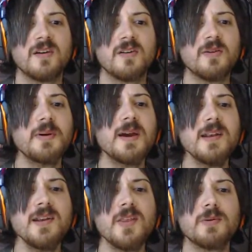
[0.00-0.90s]
What have we got
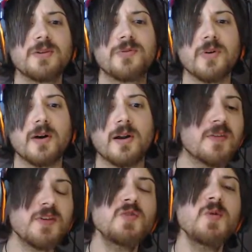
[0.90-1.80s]
another one for?
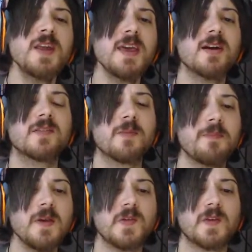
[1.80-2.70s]
This one here has a
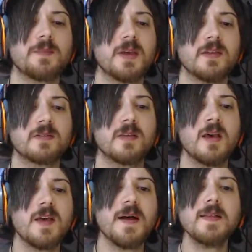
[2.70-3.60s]
missing piece.
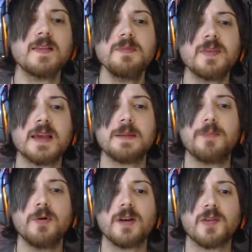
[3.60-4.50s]
That seems like an
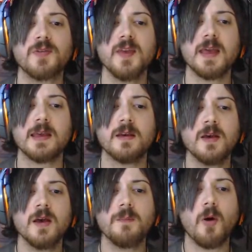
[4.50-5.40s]
important thing.
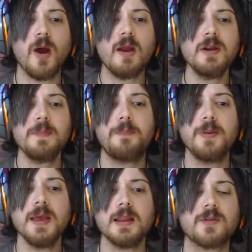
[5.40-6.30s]
But where would it
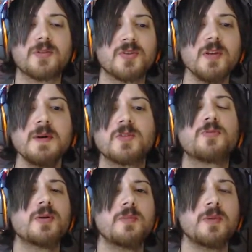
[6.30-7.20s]
be? Like, there's not much
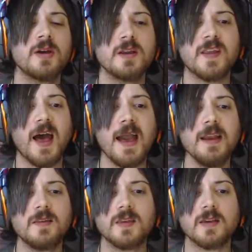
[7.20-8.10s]
room to
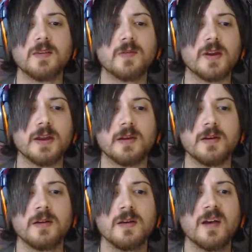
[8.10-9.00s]
hide things over
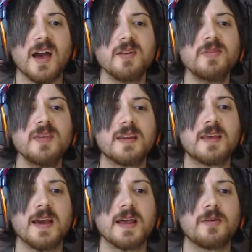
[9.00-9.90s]
here. I don't see him
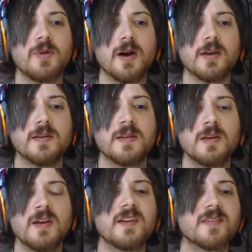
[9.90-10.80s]
kicking around.
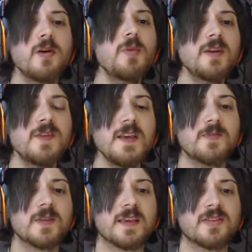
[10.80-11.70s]
Is on one of these
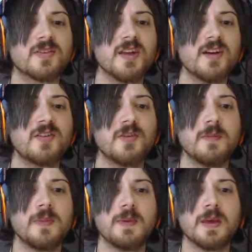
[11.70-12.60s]
ones, like, stuck to
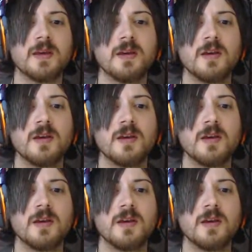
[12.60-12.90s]
it, maybe?